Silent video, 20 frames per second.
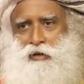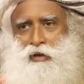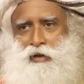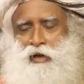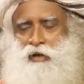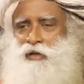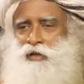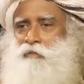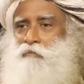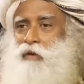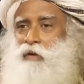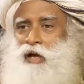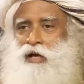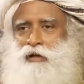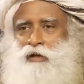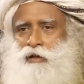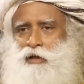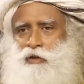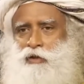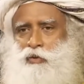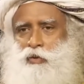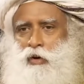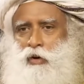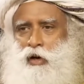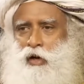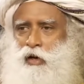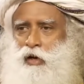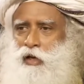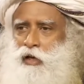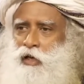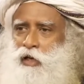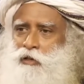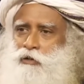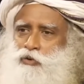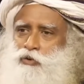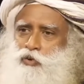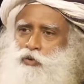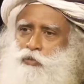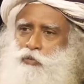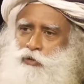and the mind that you are like
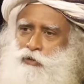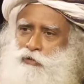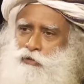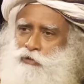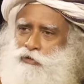two bulls